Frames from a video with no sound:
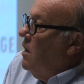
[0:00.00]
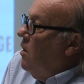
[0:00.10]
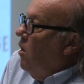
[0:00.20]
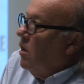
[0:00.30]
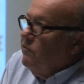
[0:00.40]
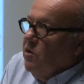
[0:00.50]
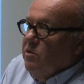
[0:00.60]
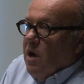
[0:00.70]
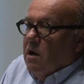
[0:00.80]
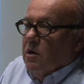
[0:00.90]
all of you
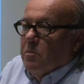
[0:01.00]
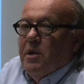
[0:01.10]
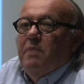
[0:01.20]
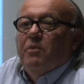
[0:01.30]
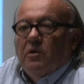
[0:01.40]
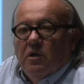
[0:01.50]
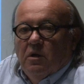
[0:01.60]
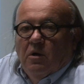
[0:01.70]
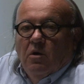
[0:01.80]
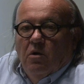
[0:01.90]
younger people
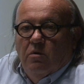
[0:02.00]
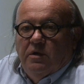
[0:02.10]
who